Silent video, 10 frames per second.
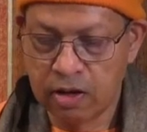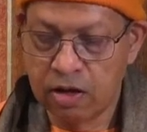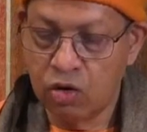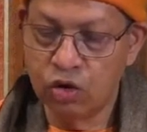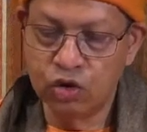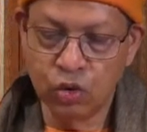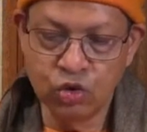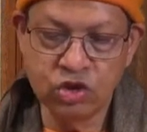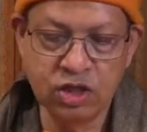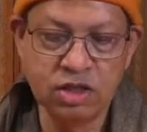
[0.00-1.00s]
On
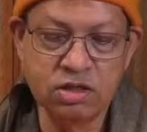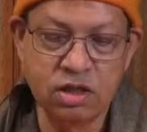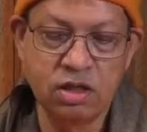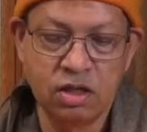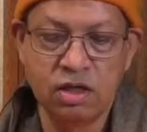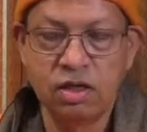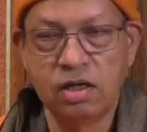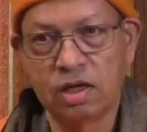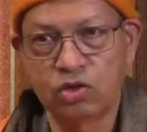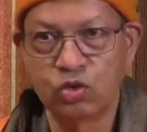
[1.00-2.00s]
those days, he
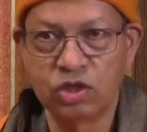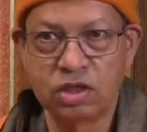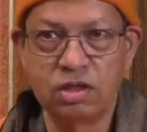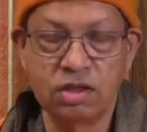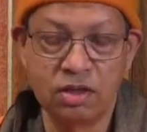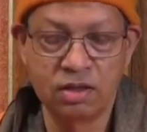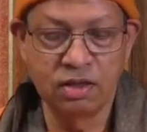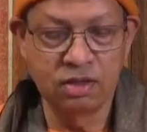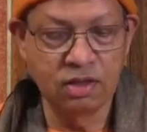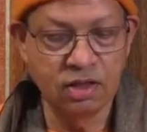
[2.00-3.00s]
had to return a little
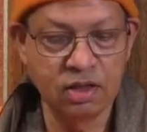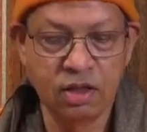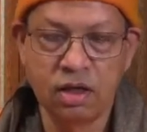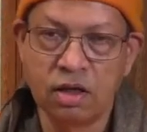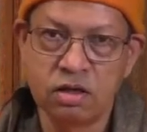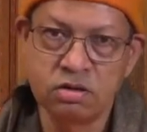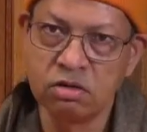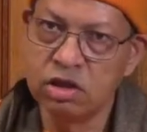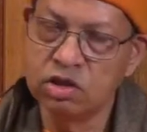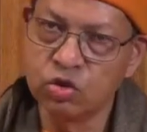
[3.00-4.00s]
early. So
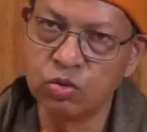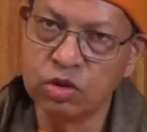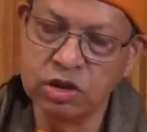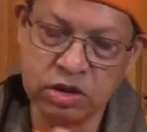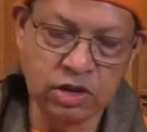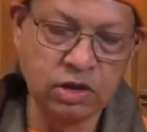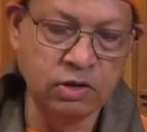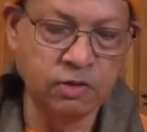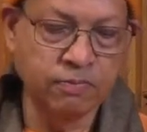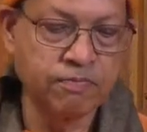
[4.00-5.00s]
he used to return
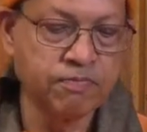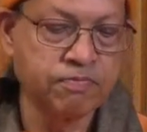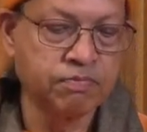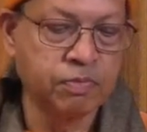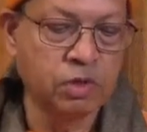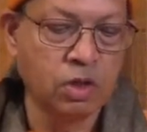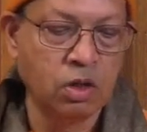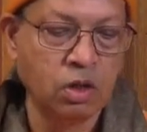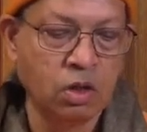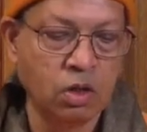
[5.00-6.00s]

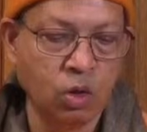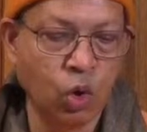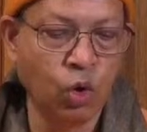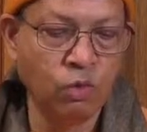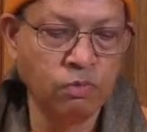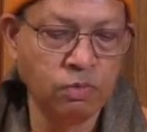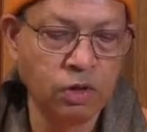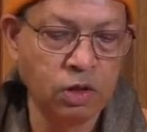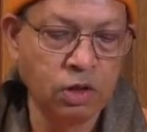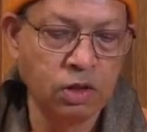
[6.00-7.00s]
home
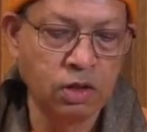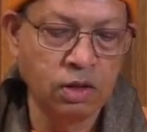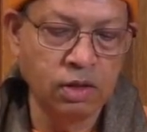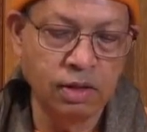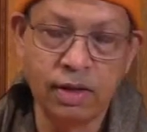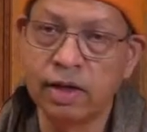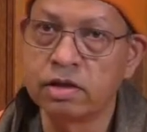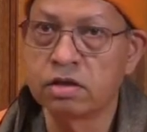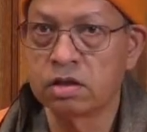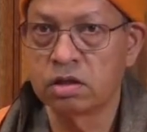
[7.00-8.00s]

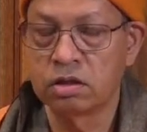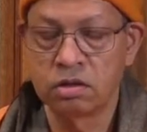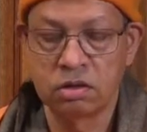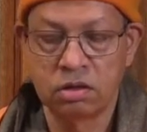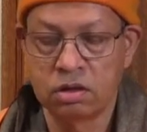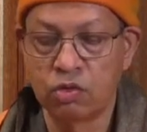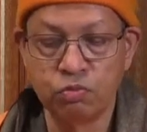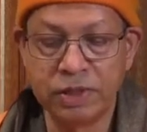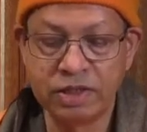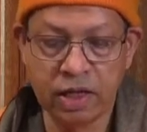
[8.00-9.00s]
at around
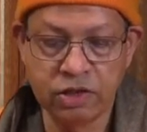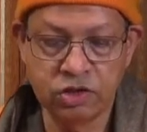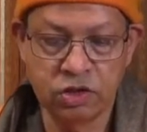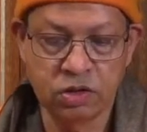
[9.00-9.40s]
midnight.